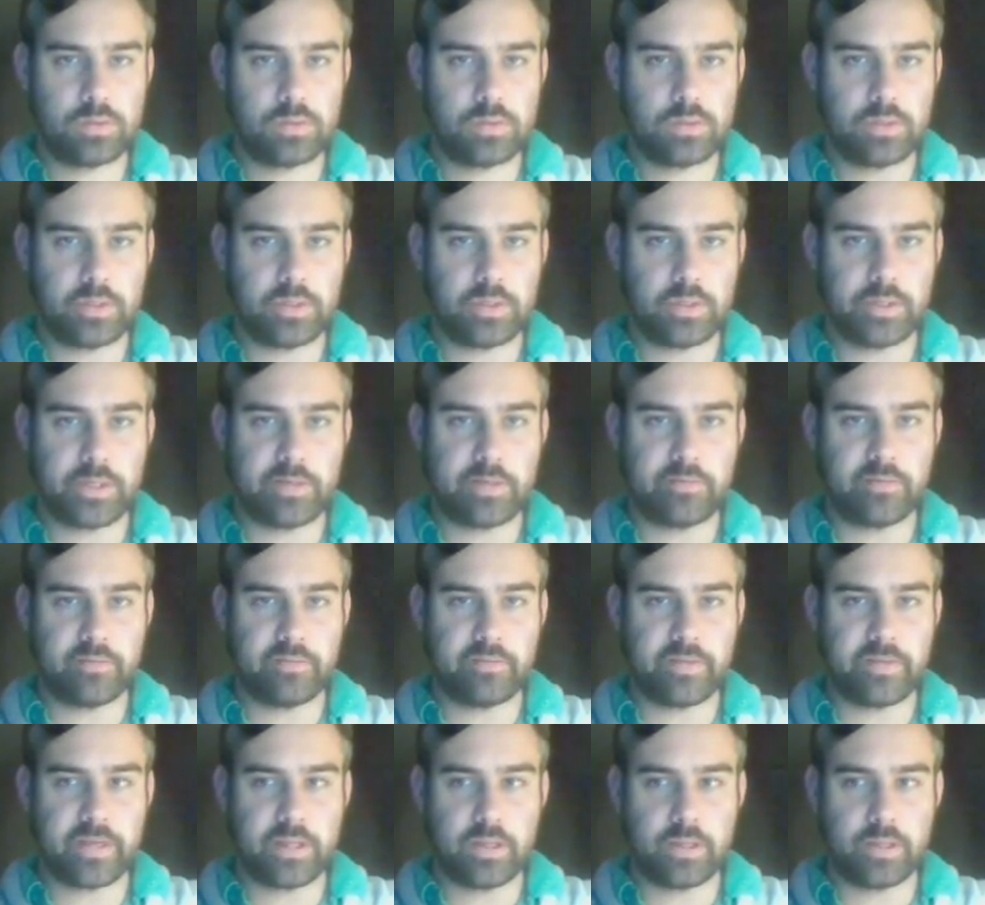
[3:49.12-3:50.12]
Liliana of the
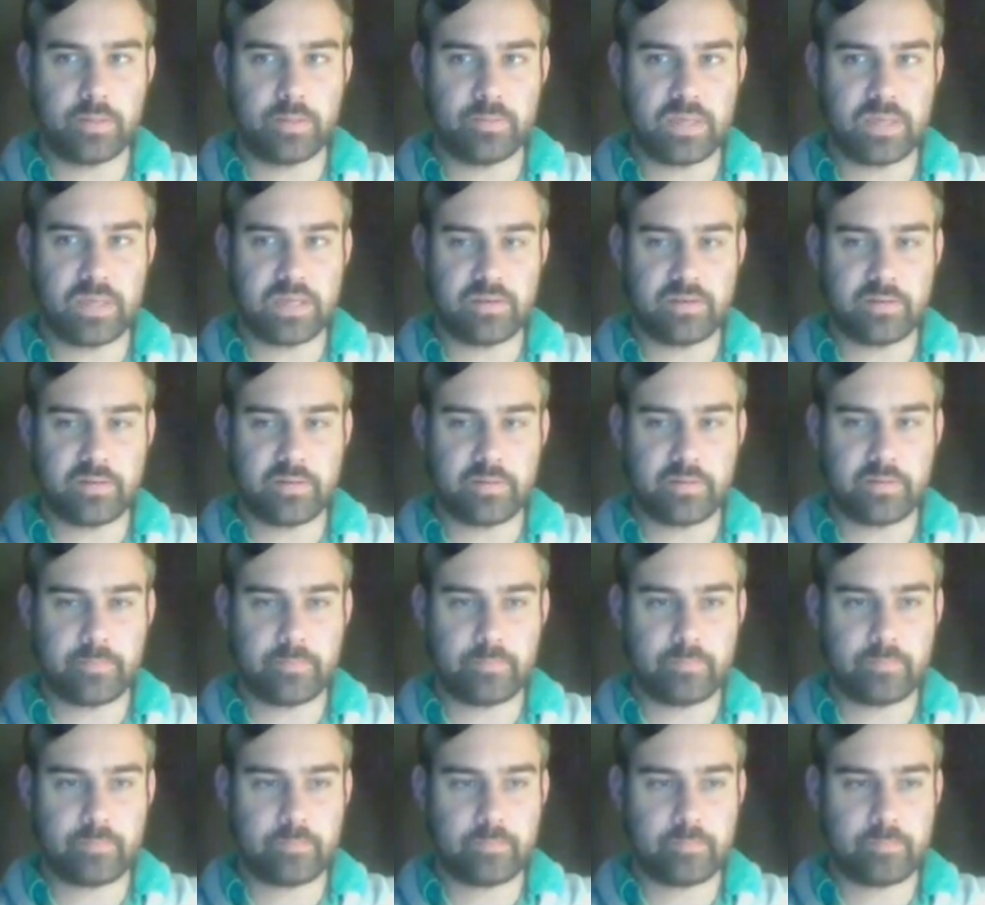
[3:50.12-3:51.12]
Veil being a
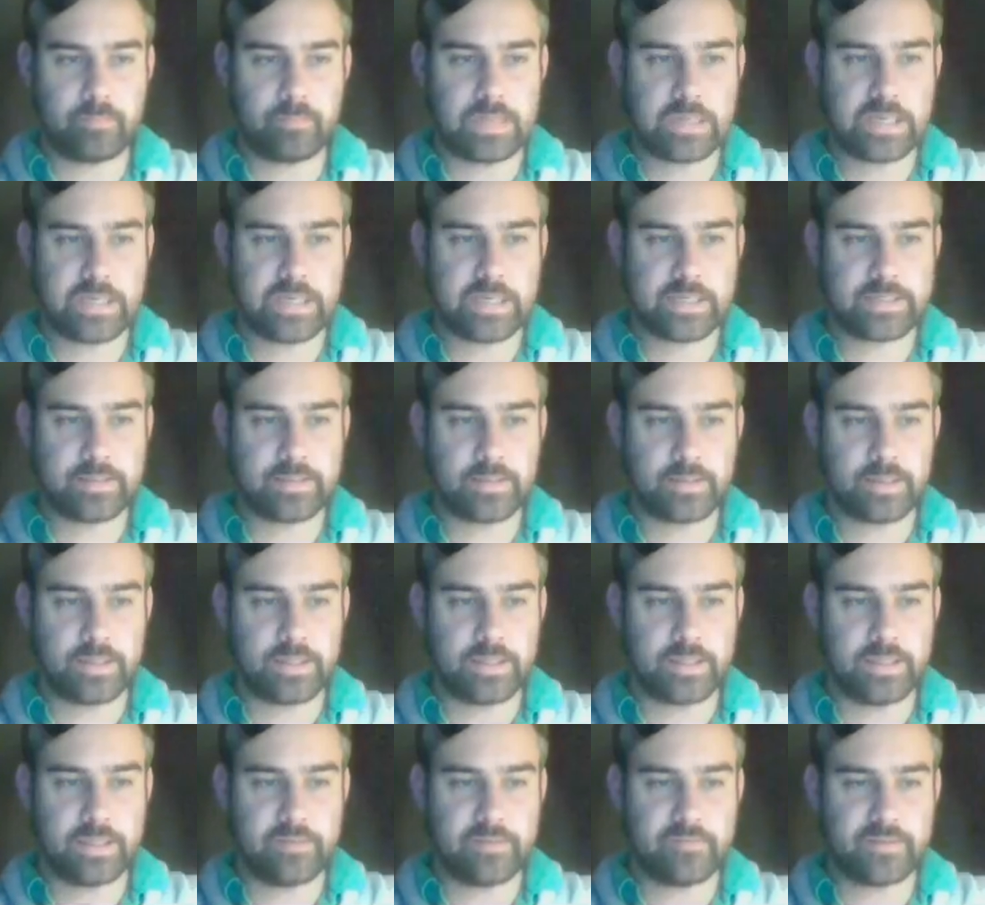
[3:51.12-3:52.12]

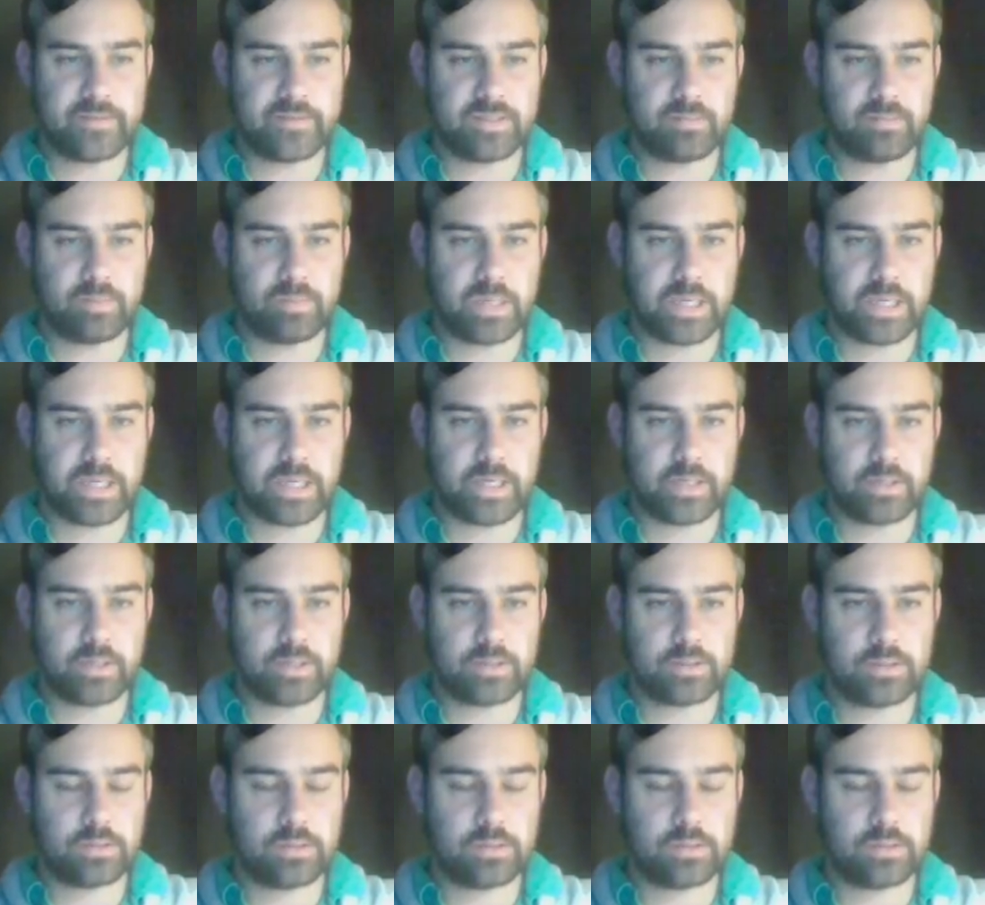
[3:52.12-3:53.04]
magnificent pain.